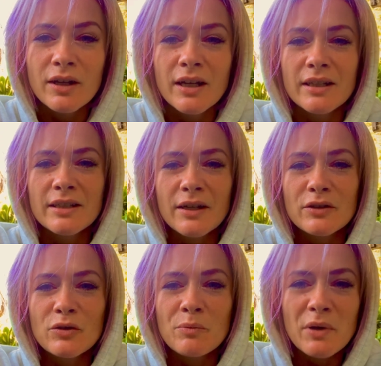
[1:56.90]
down
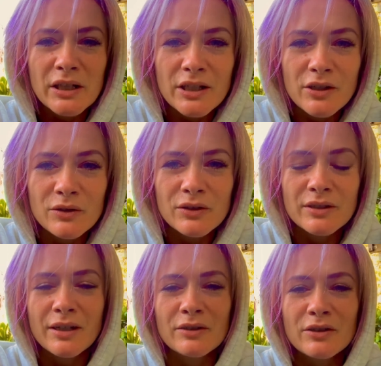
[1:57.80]
to a molecule,
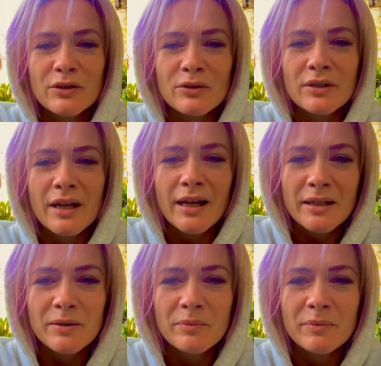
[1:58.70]
down to an
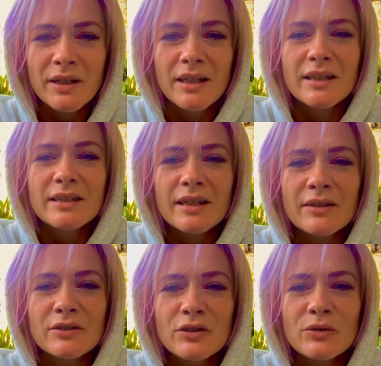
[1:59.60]
atom,
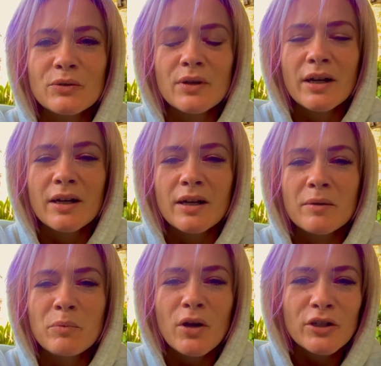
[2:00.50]
down to a
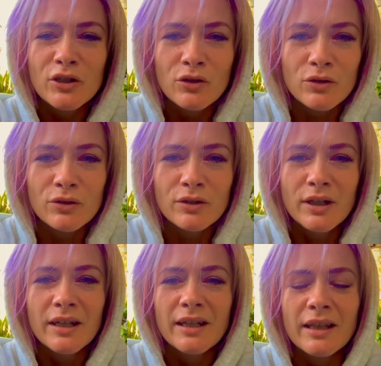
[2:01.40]
particle,
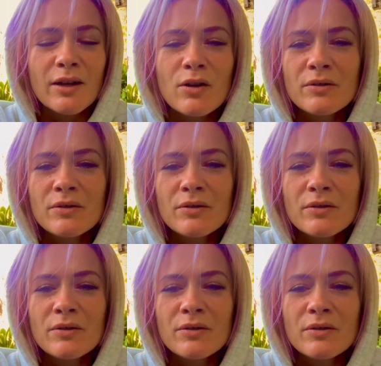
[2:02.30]
and like all the way